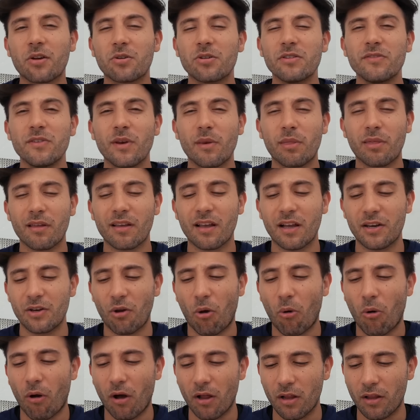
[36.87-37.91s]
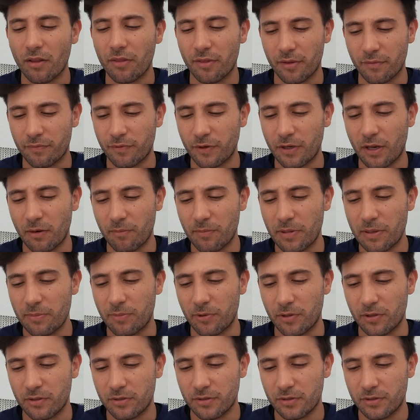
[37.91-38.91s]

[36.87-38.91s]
don't even think I know all of the freaking people.